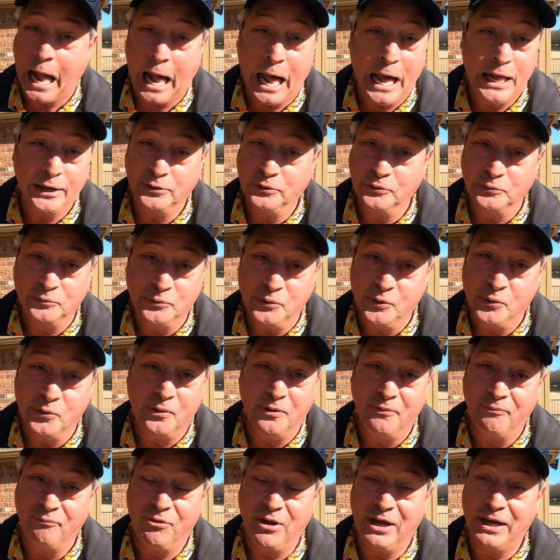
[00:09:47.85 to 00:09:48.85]
I don't
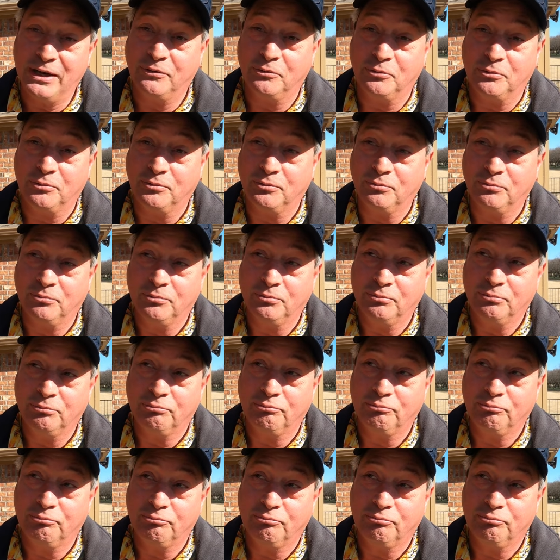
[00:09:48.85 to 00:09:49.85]
know if that's
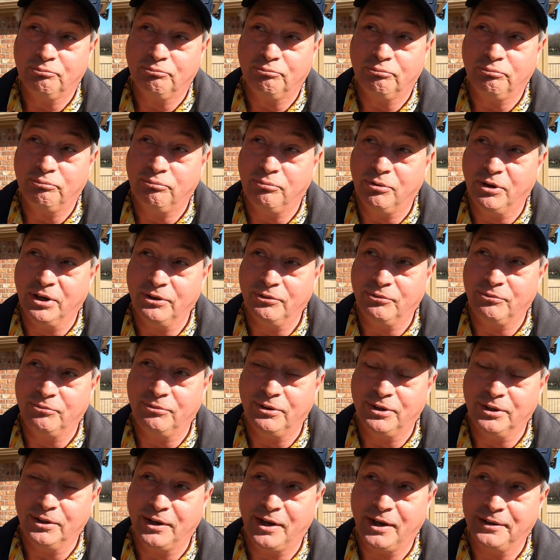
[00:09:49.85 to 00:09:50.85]
what,
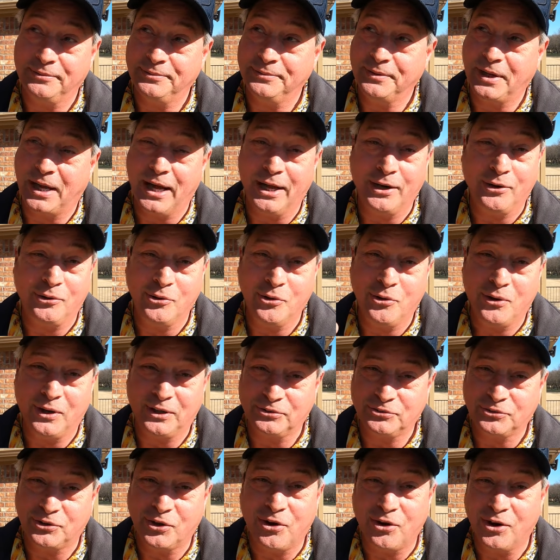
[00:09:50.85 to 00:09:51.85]
I don't know
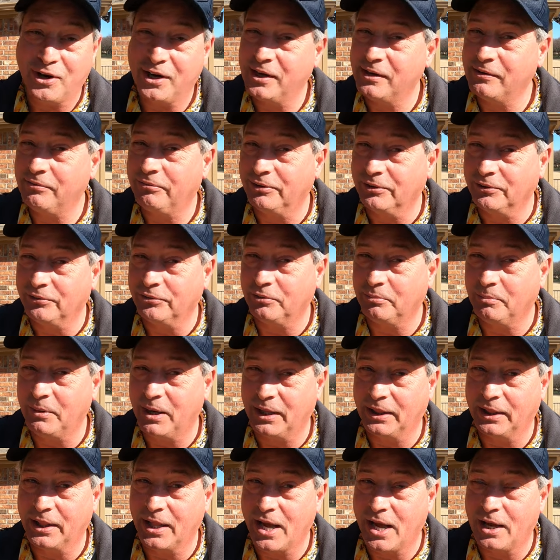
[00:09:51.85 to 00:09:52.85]
how Starlink feels
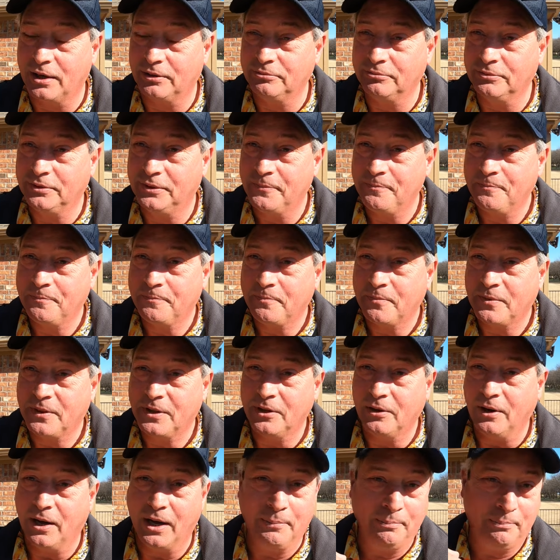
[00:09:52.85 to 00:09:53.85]
about that.
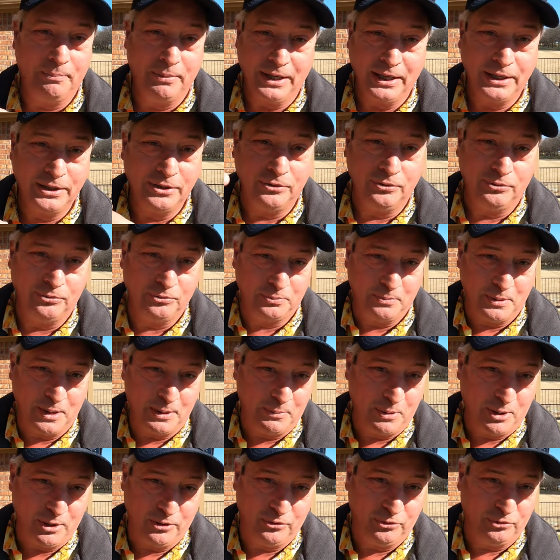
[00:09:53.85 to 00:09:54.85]
You know, but I use
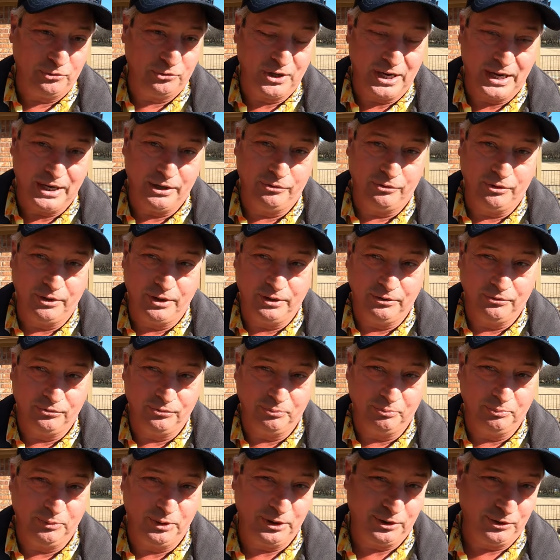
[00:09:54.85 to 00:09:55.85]
my mother's address
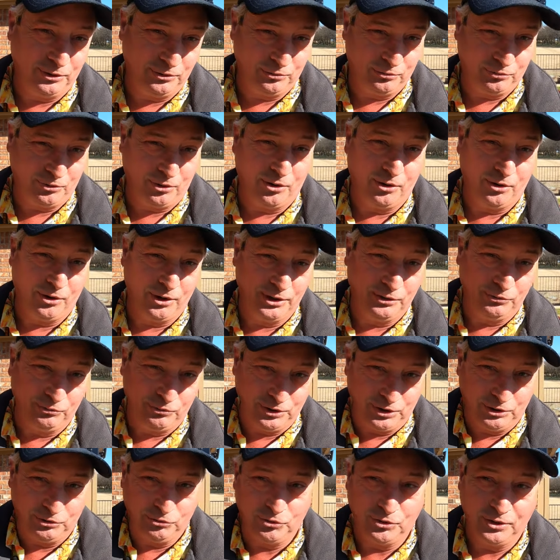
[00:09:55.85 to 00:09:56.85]
because our
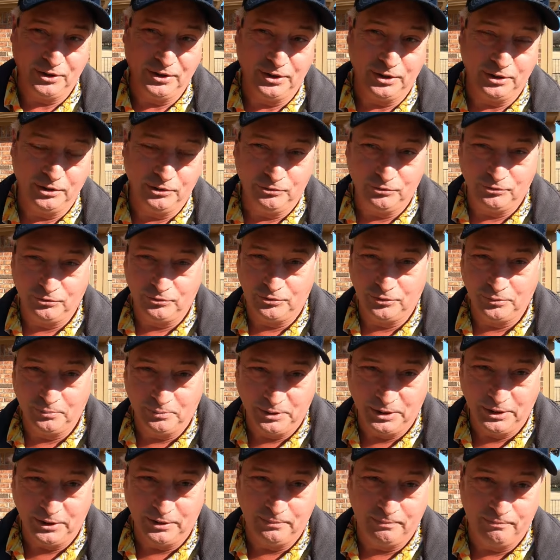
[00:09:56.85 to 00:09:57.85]
intention is to
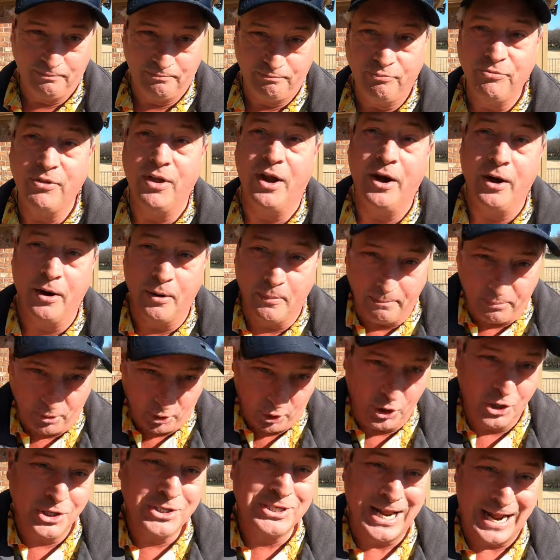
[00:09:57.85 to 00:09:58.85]
be there
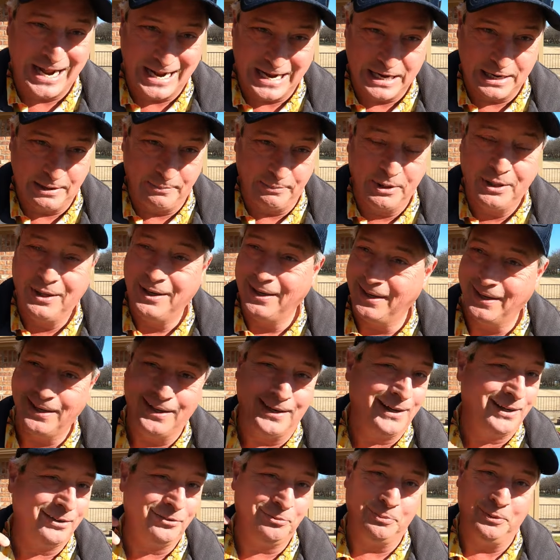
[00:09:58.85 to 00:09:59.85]
part-time.
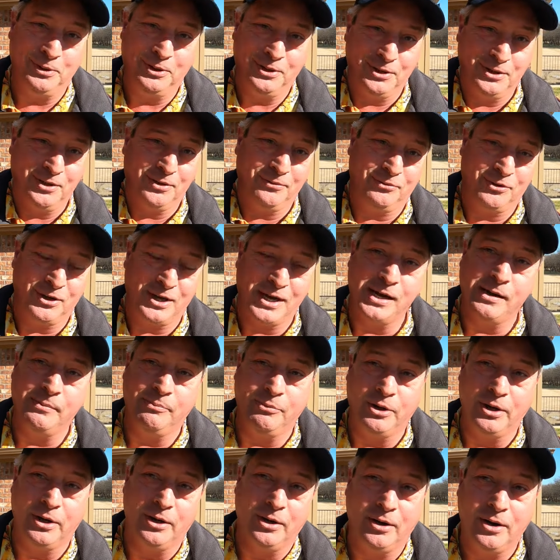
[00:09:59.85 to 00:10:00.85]
And I spend enough
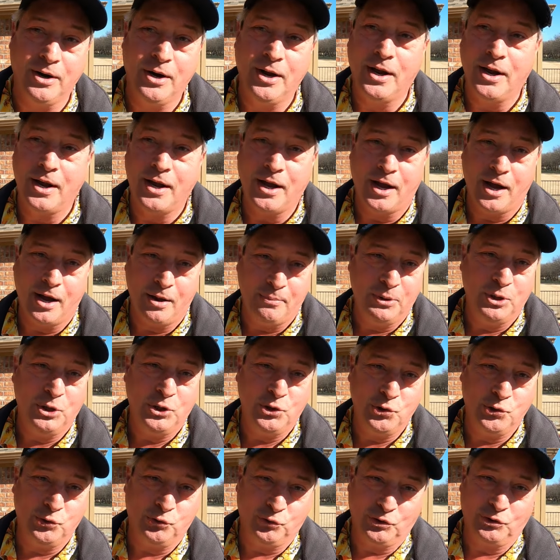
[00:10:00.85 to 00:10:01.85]
time there, I'll be
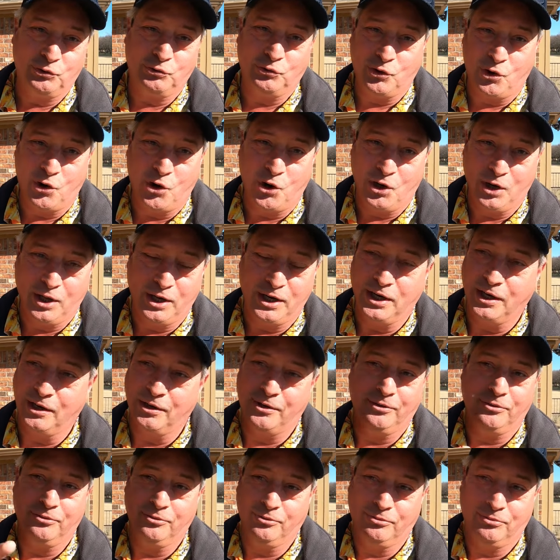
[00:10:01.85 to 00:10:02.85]
using Starlink
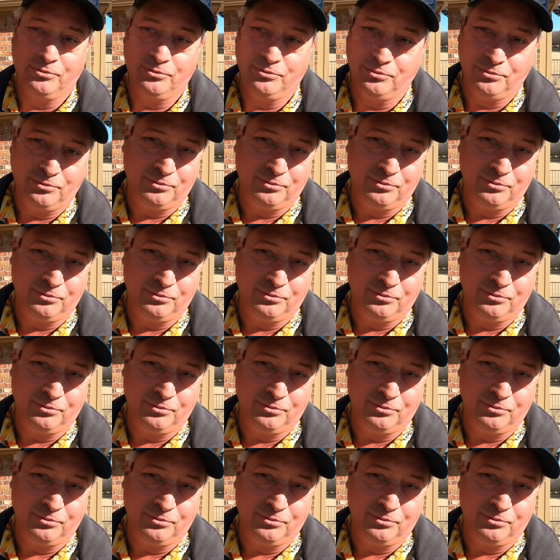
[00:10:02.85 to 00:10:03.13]
because